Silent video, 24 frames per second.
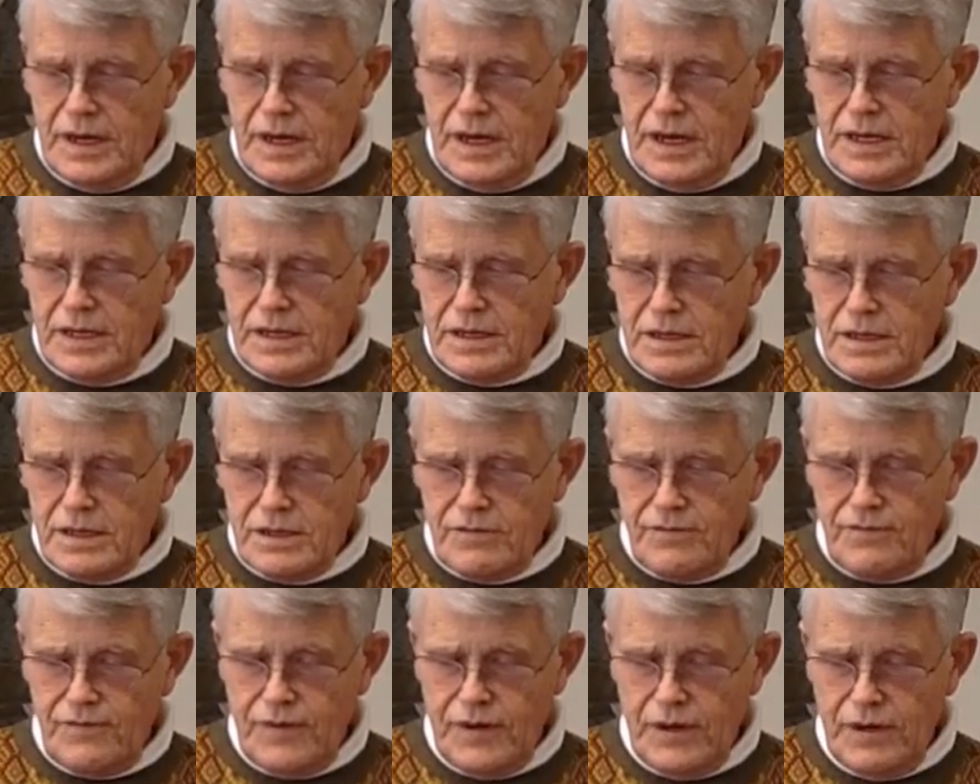and to
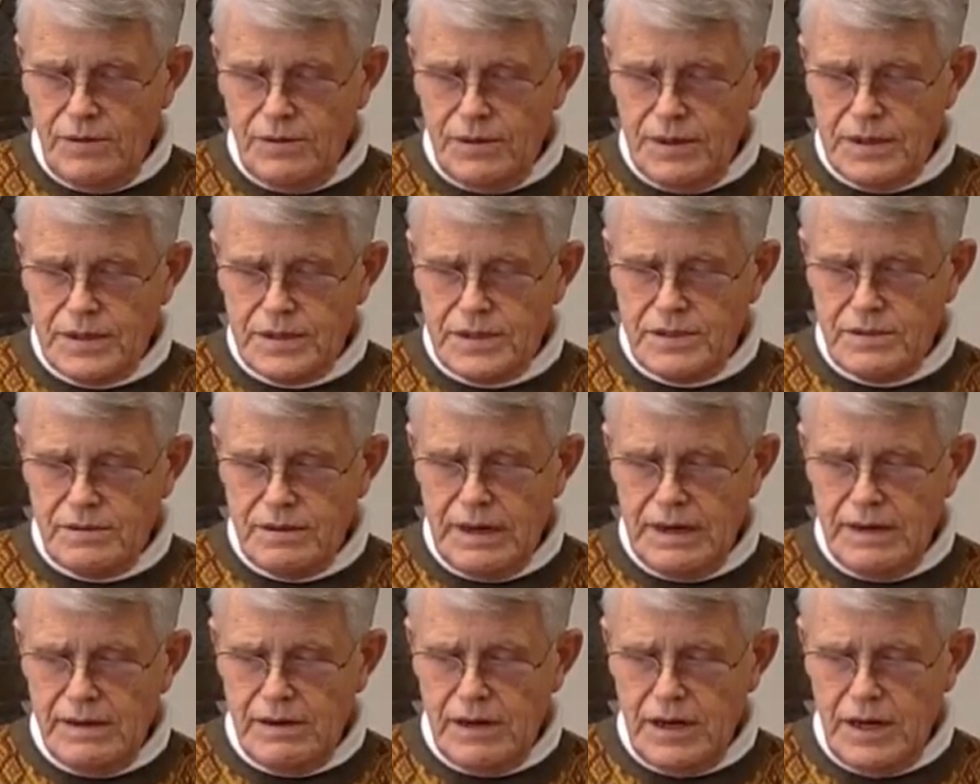look forward to
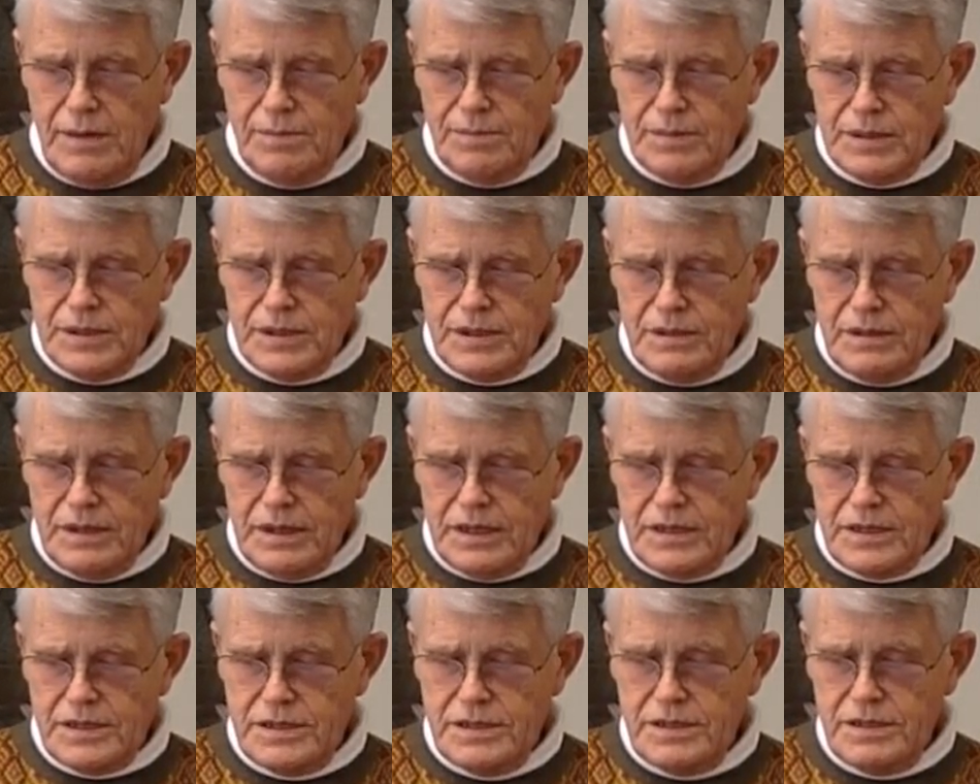our
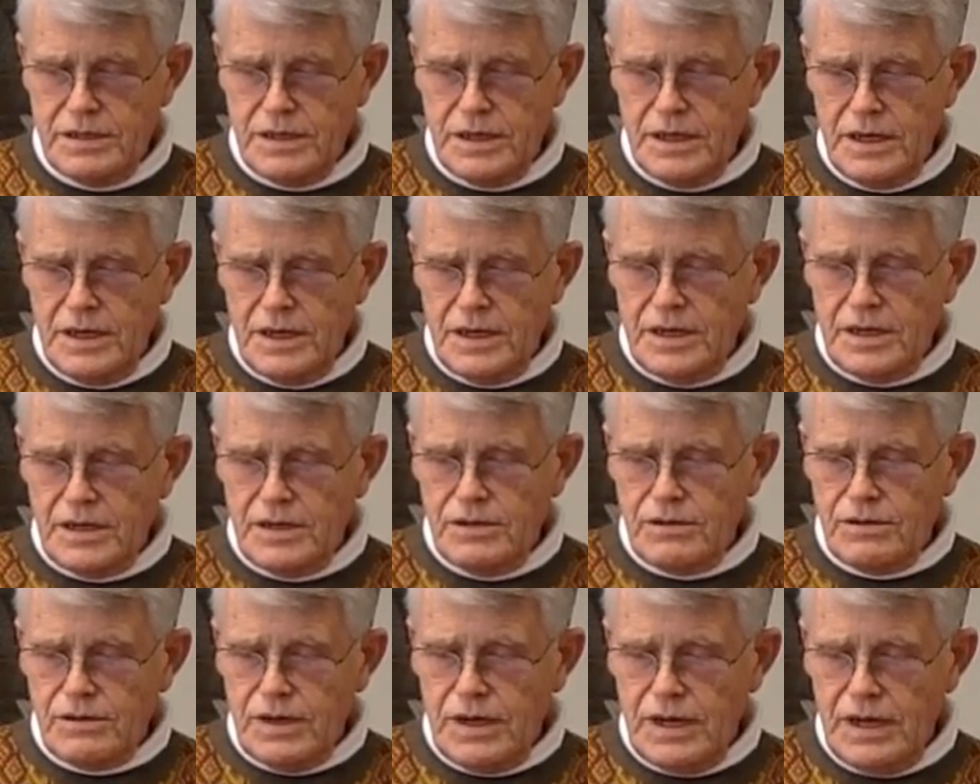opportunity
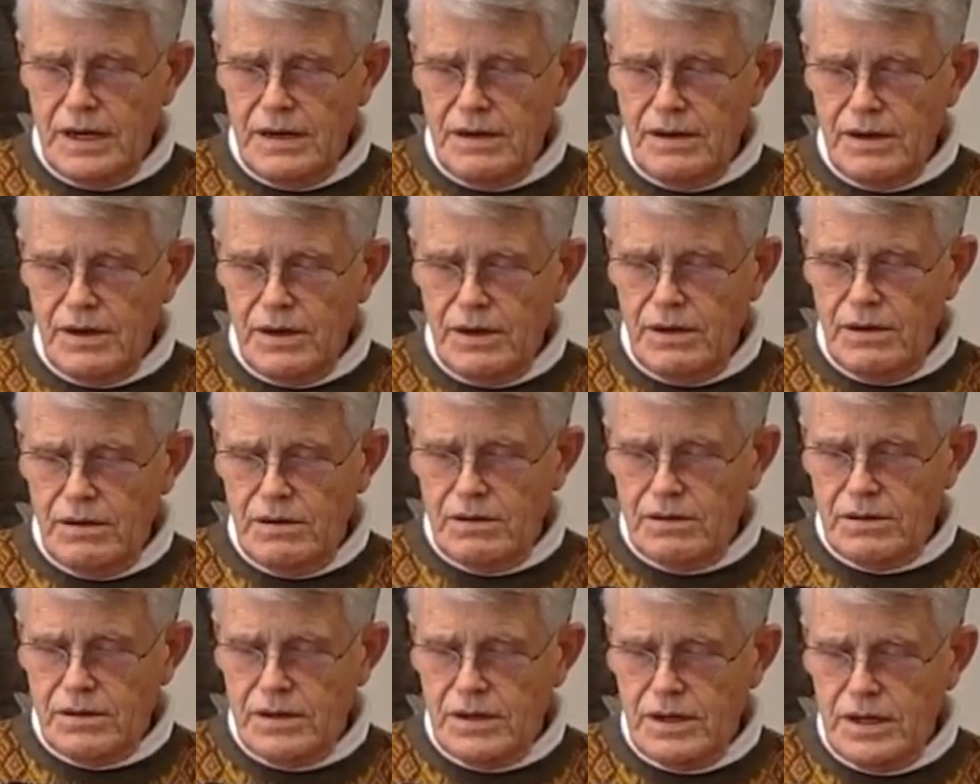to carry
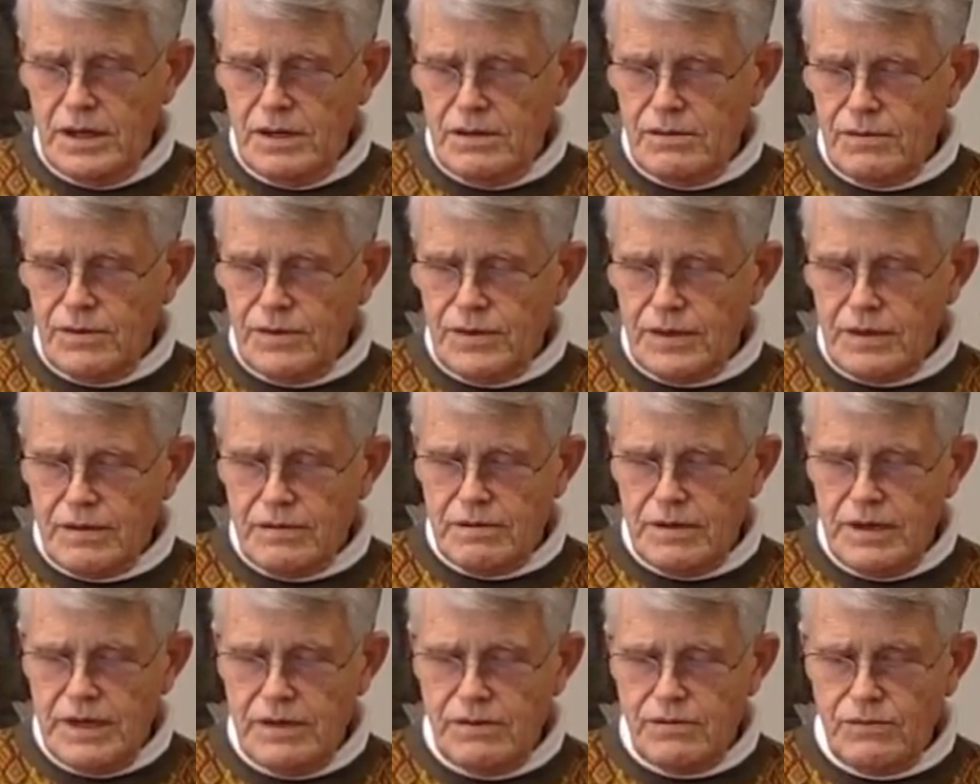on with the
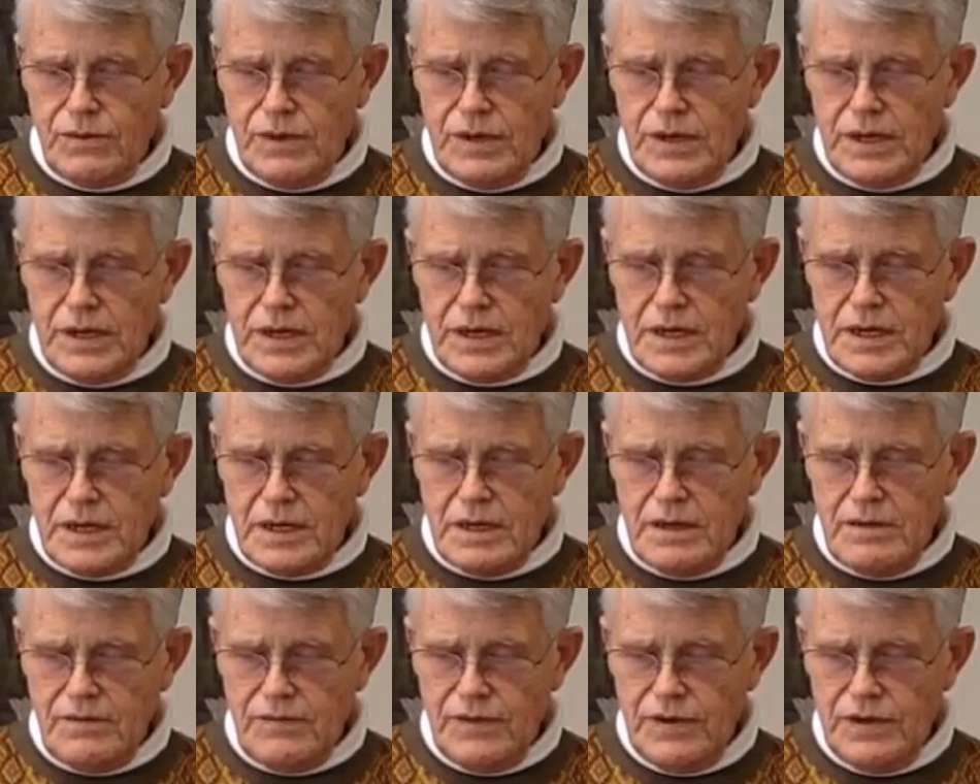great work
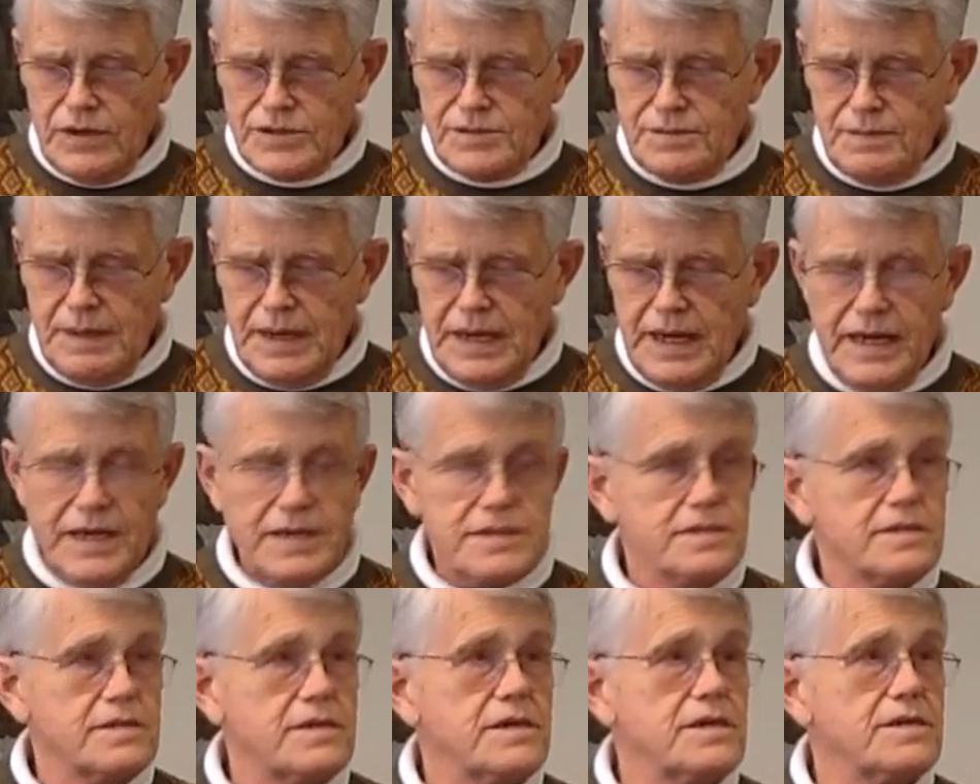of those
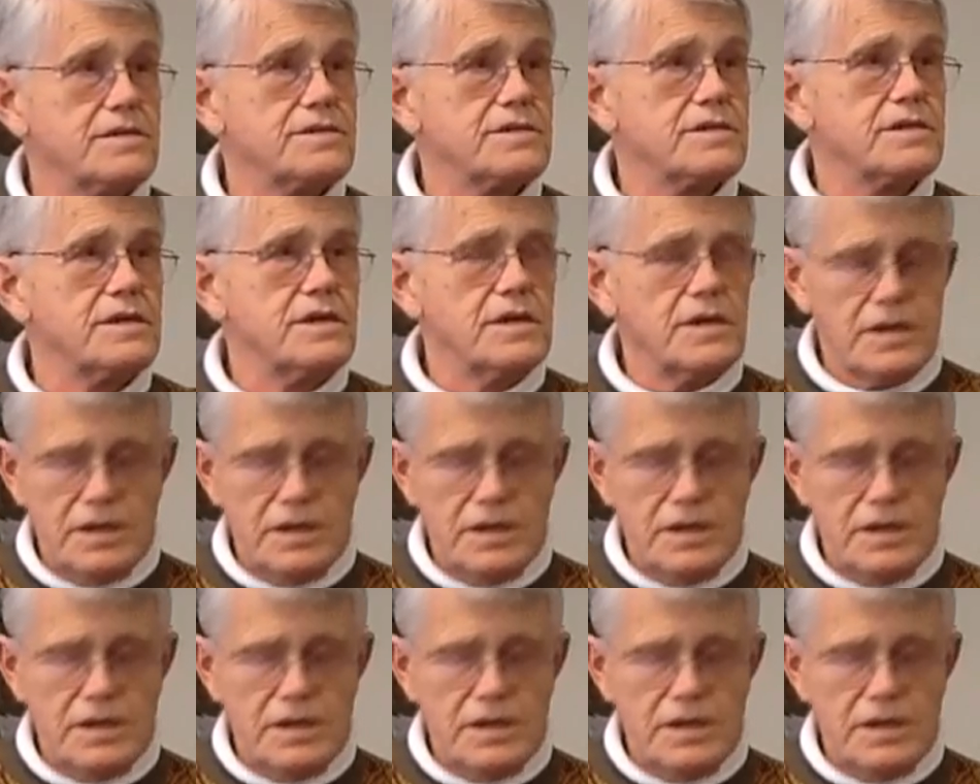masters